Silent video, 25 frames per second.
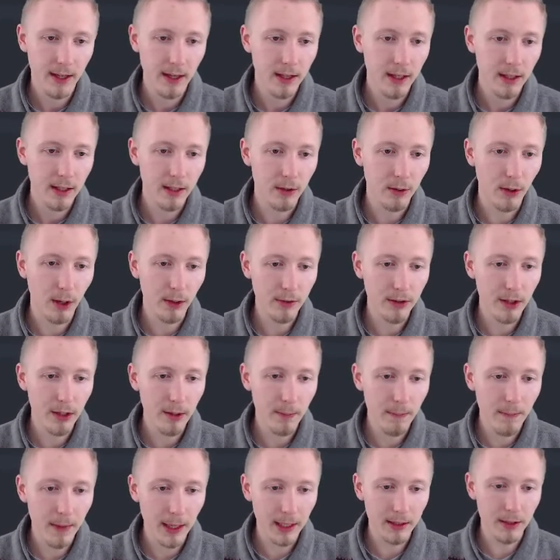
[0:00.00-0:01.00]
So after the
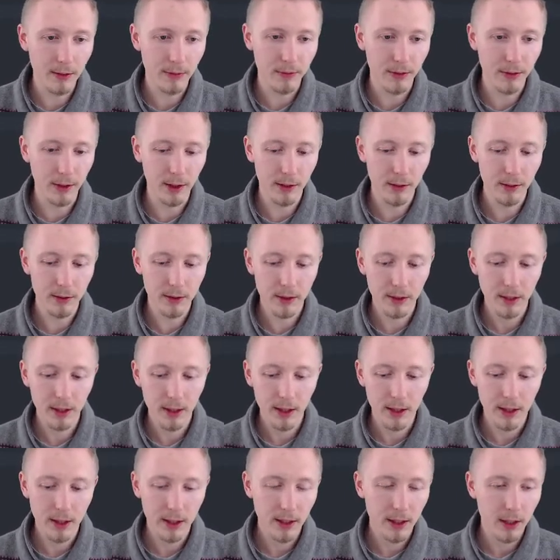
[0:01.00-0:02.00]
meta field,
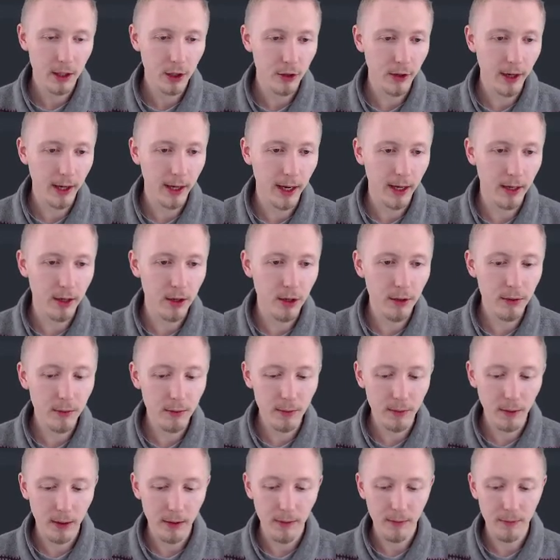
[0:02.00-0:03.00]
create a
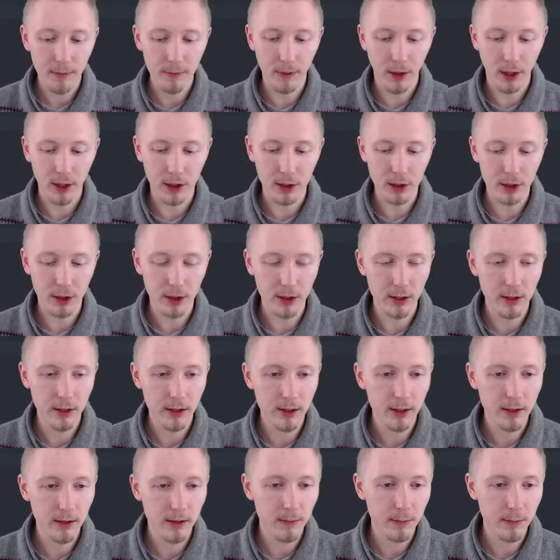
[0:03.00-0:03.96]
new function